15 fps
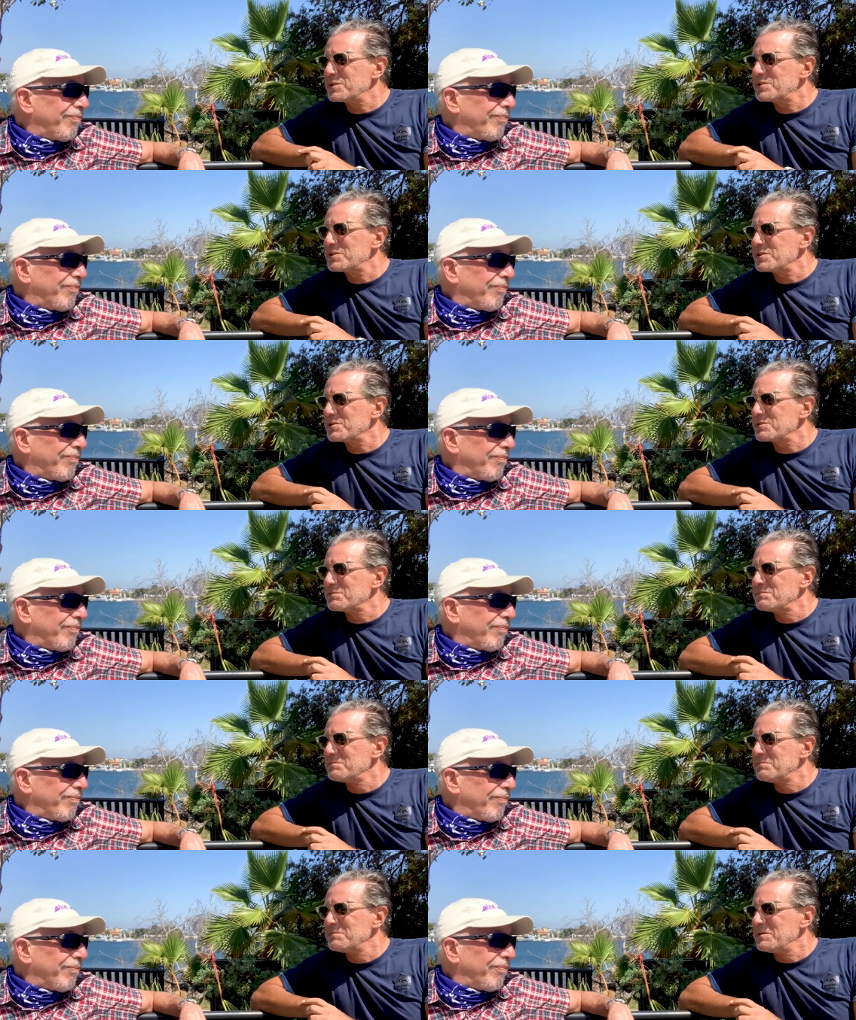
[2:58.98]
Speaker 1: What's your
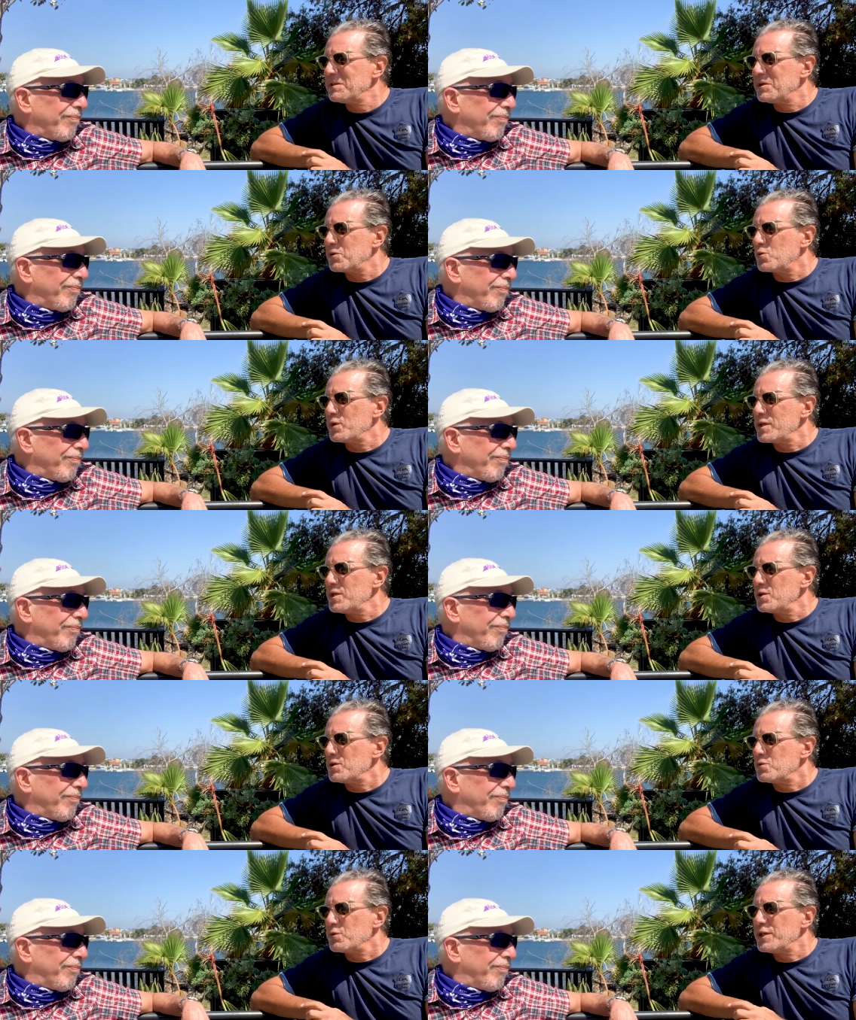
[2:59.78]
re
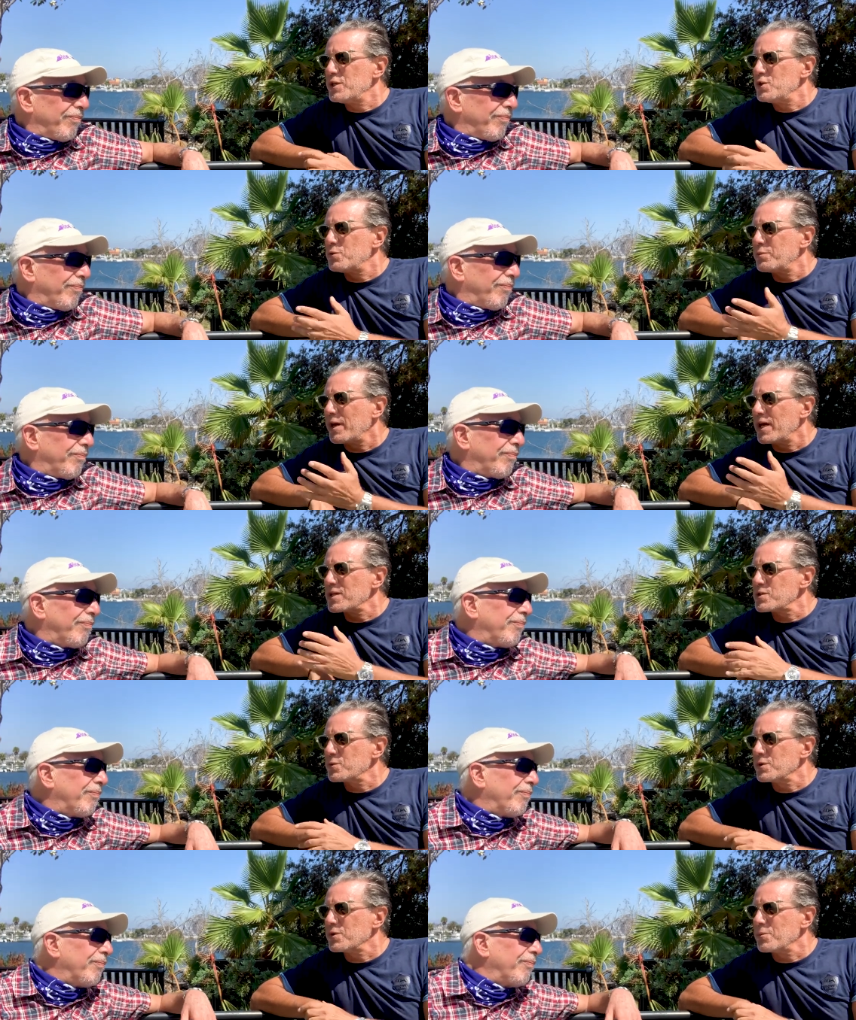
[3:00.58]
renewed
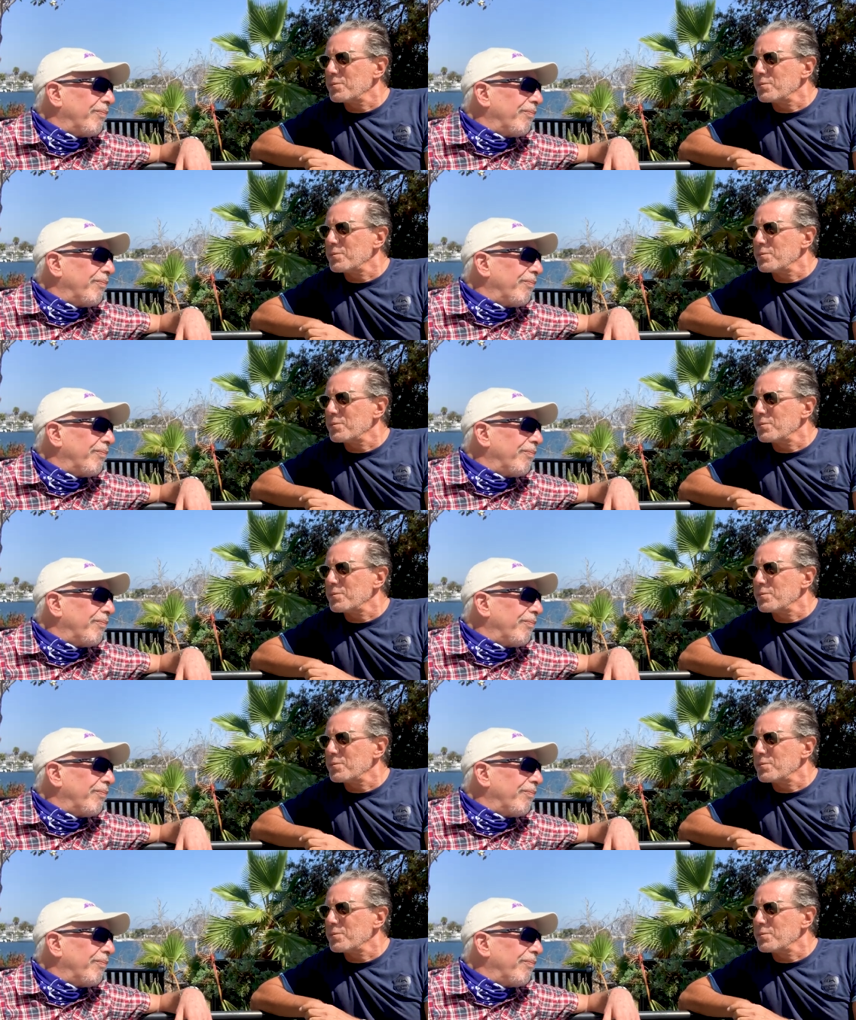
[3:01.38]
passion with